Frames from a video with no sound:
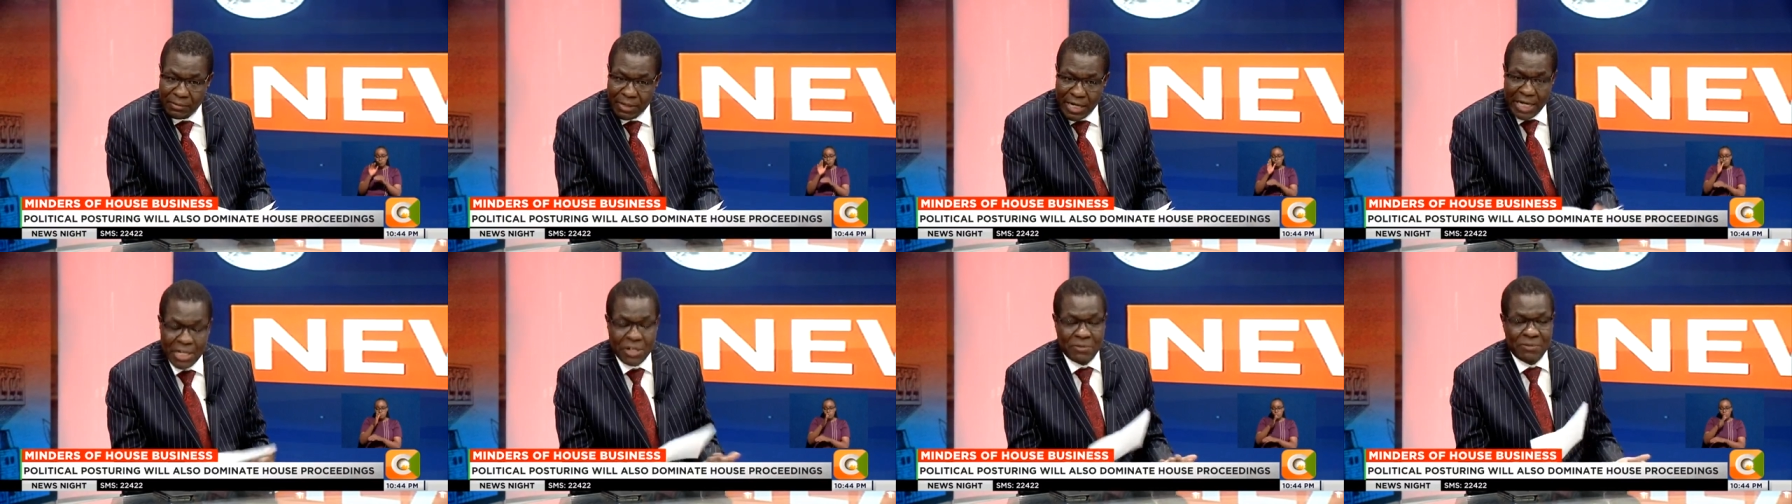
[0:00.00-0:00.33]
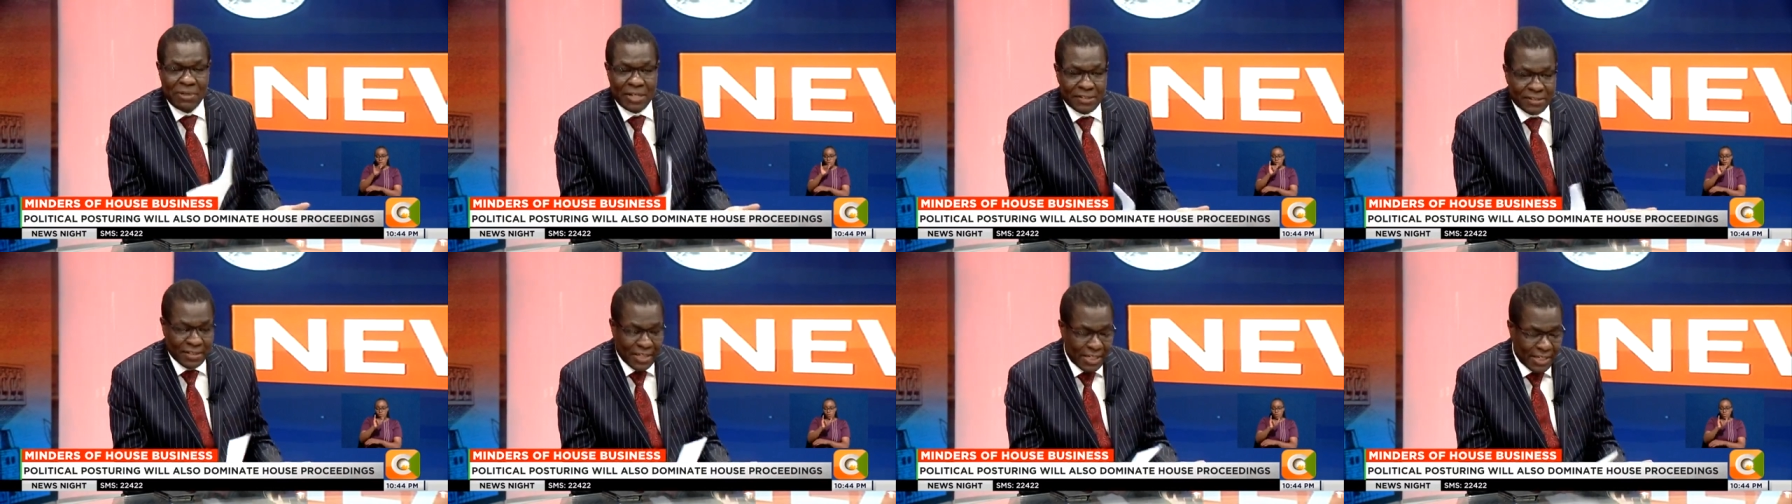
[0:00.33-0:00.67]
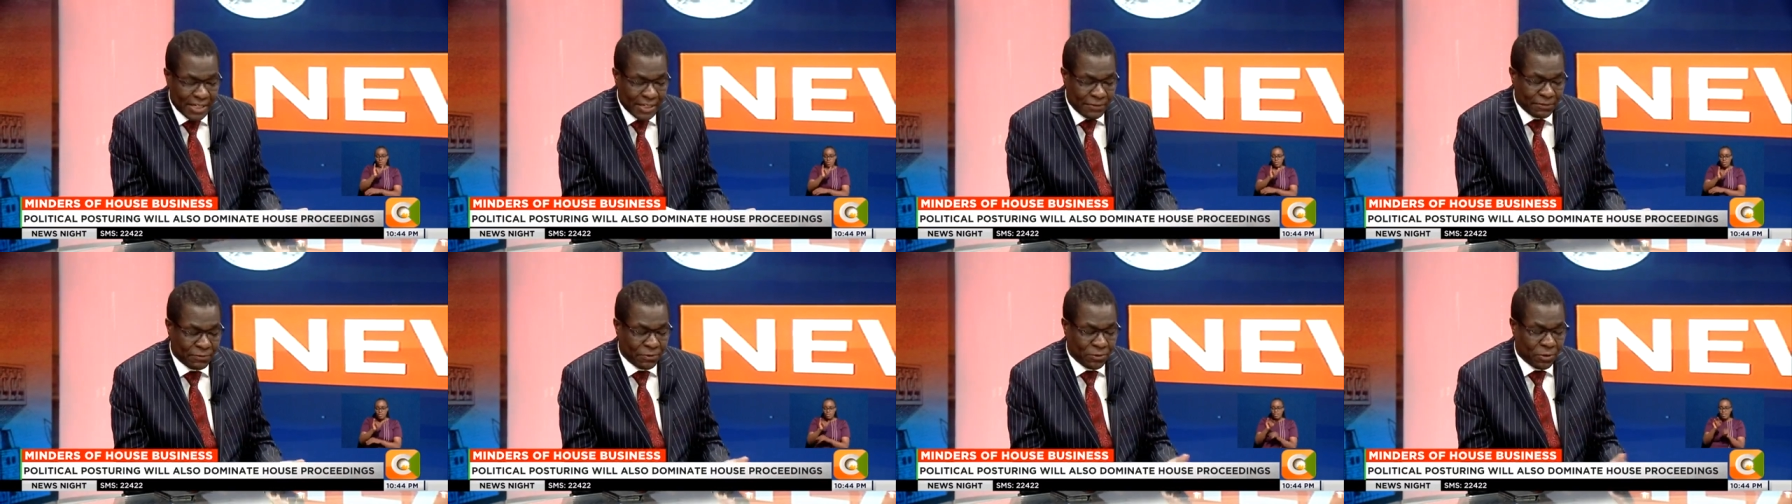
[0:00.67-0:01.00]
And we are
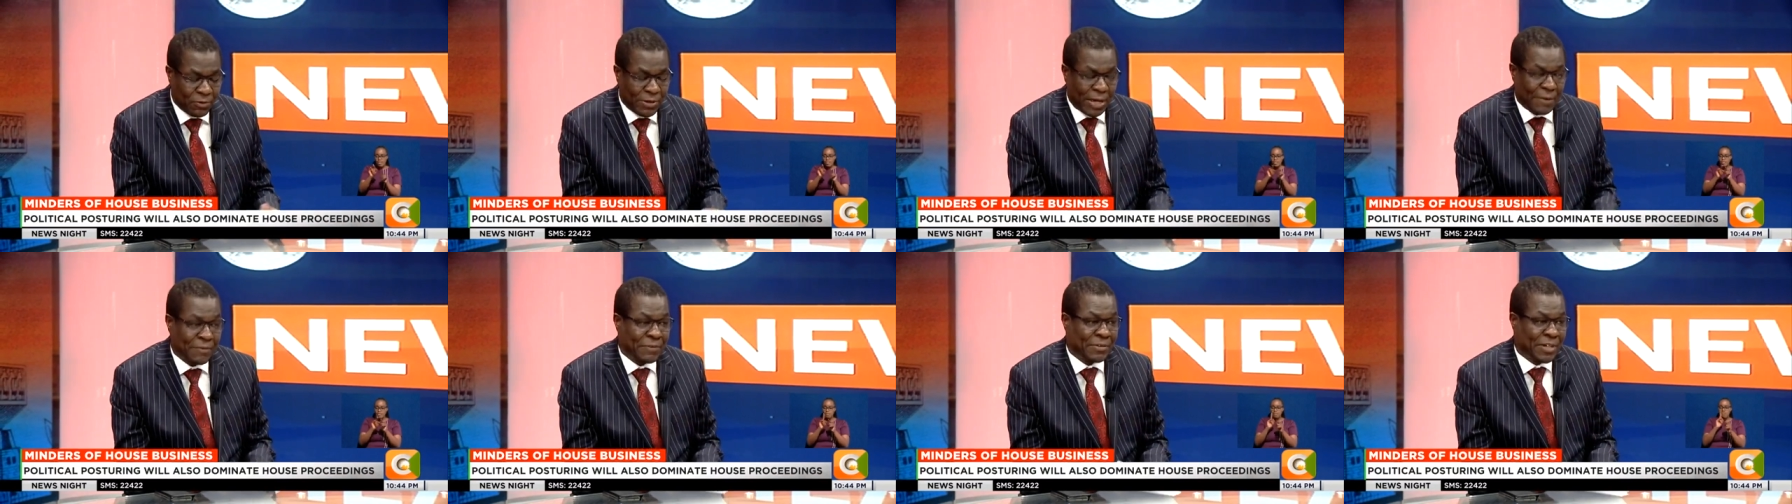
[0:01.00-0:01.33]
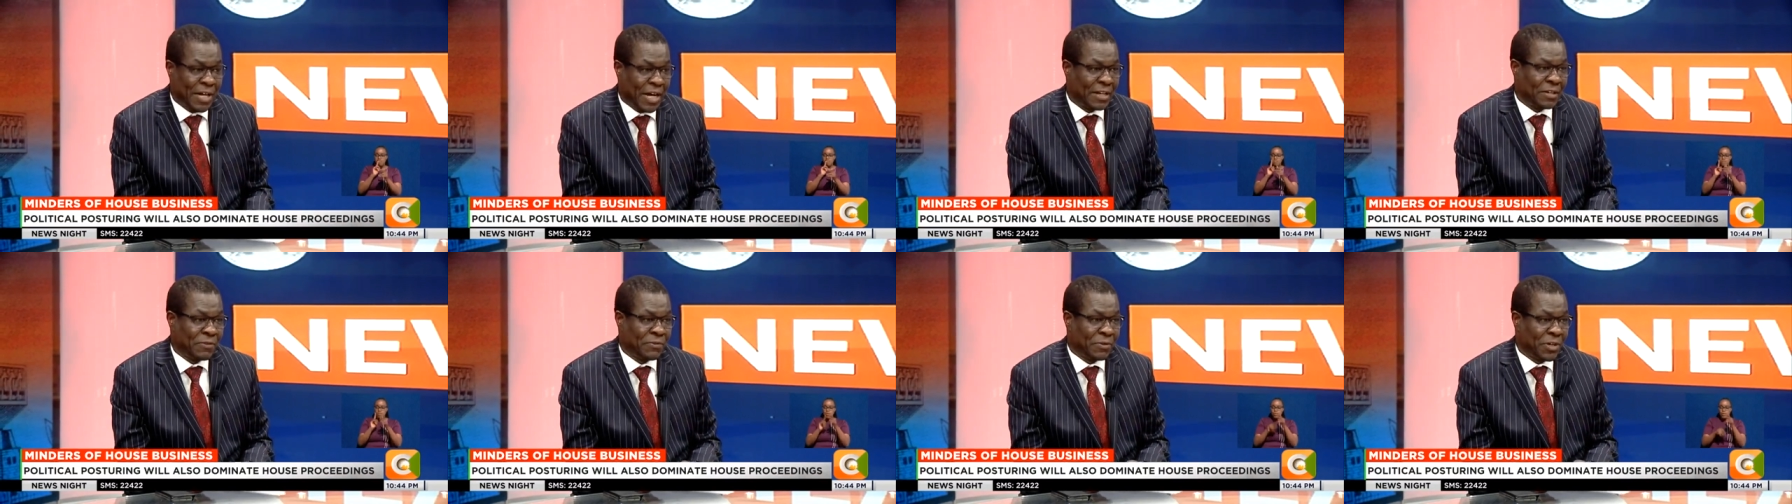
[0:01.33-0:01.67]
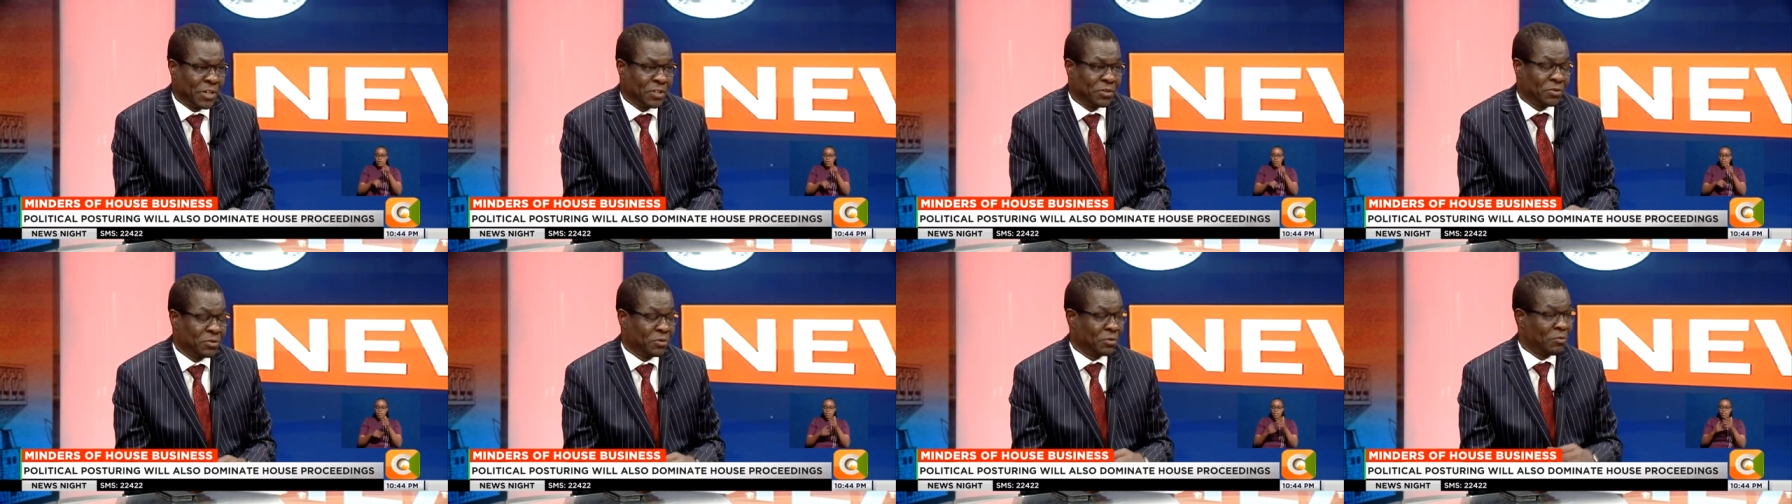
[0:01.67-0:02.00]
saying, even though we haven't had the
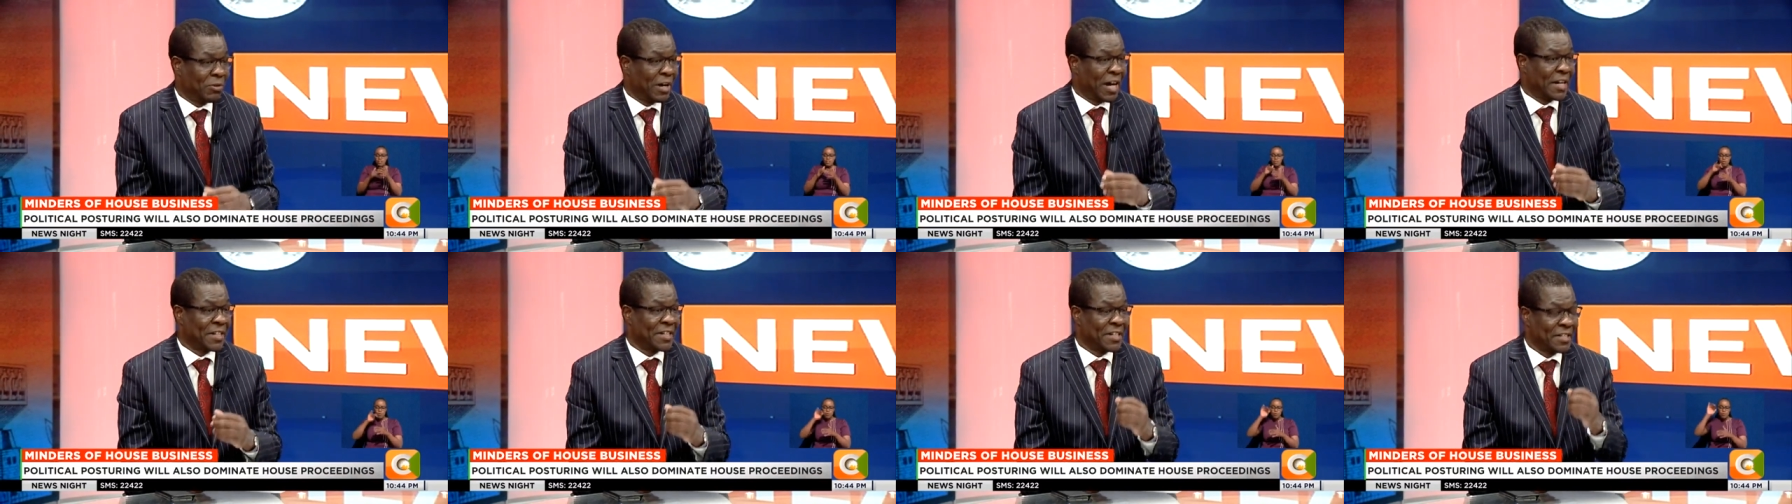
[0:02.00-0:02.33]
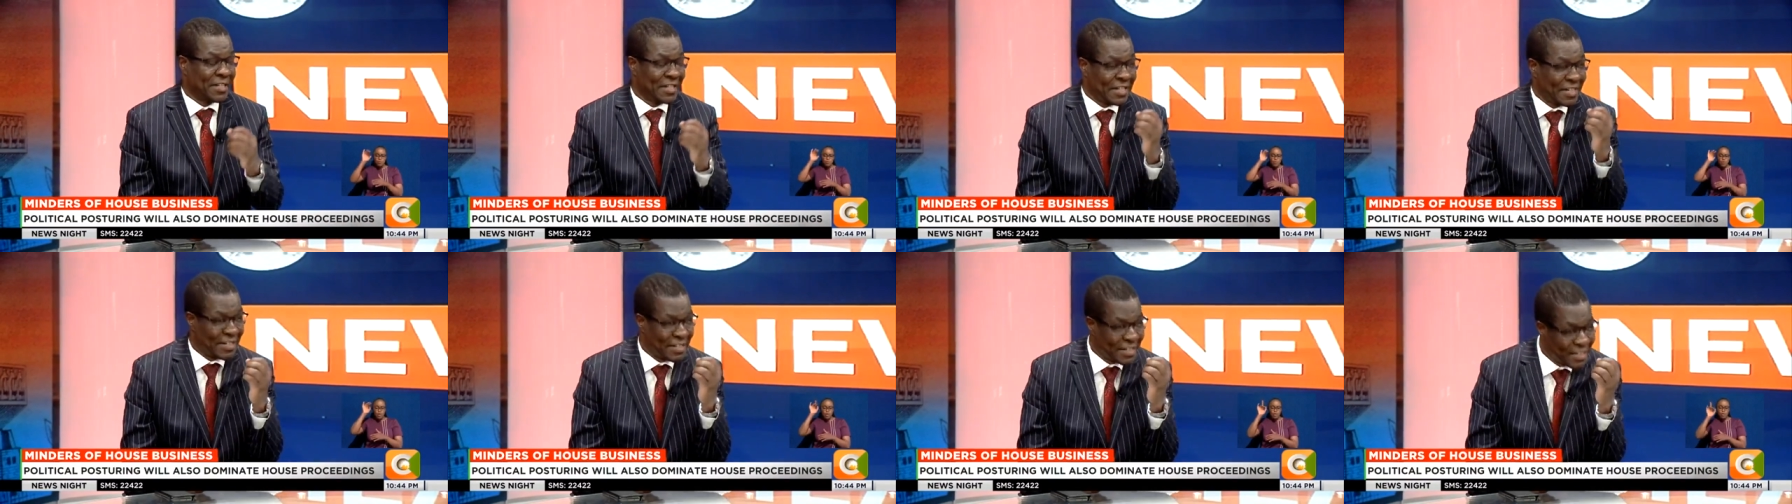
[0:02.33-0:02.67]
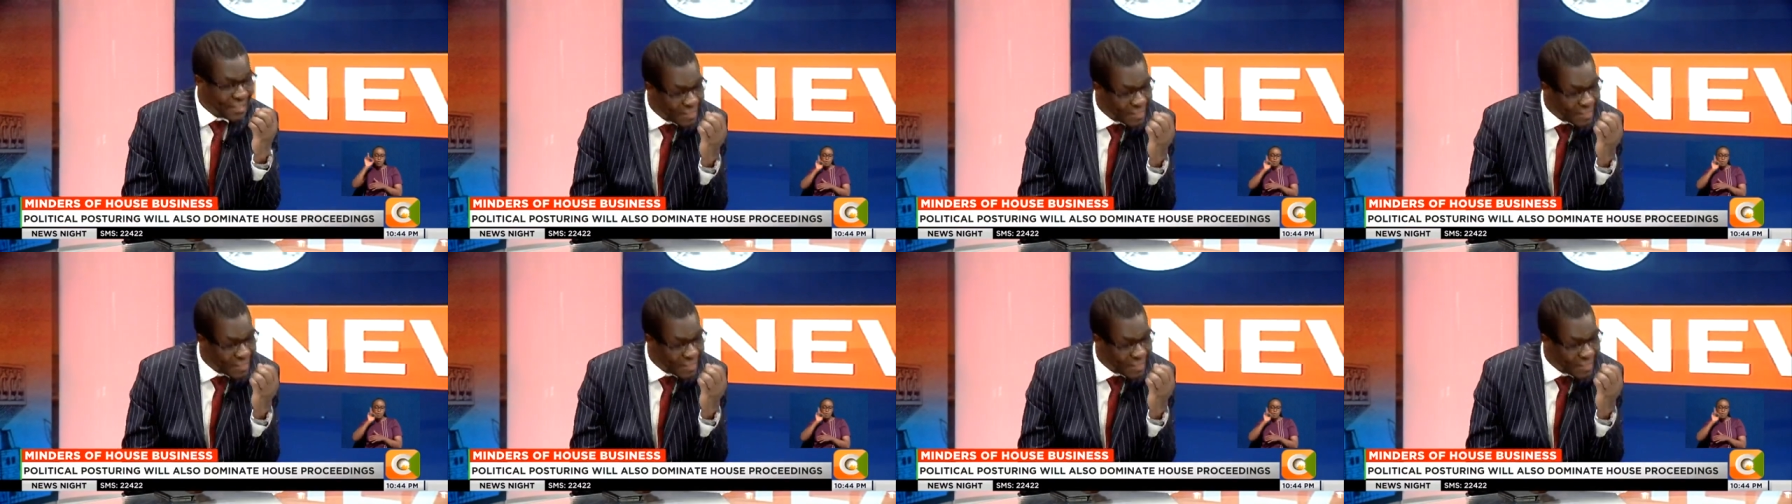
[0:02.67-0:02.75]
occasion to look at it in